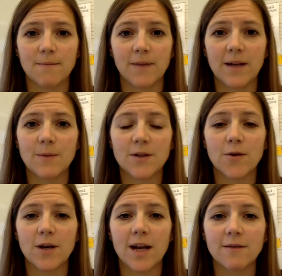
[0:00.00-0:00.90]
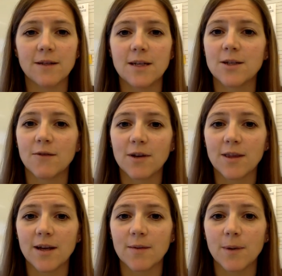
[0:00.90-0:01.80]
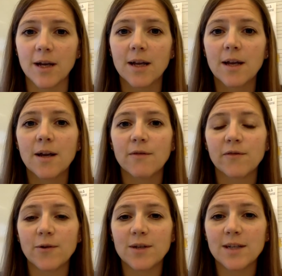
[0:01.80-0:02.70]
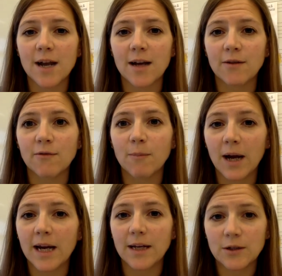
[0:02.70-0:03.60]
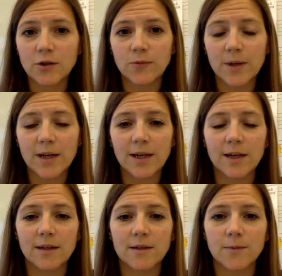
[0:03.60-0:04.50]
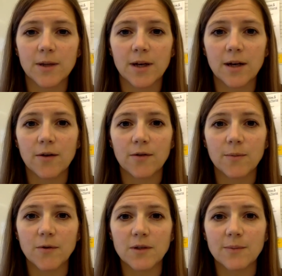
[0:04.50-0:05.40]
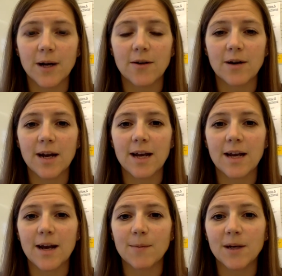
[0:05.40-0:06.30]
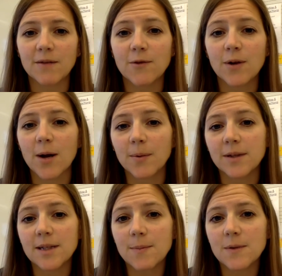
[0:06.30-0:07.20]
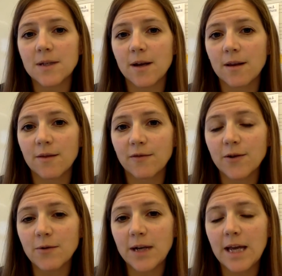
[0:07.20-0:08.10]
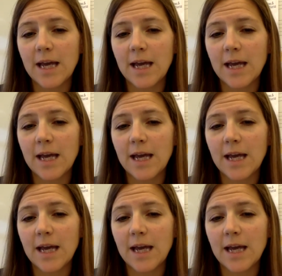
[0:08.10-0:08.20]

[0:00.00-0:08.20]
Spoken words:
Like Miss Cody, I had to teach everything, but flute is kind of my instrument, and it's the one that I know the most about. And I'm going to give you a couple of tips on the flute,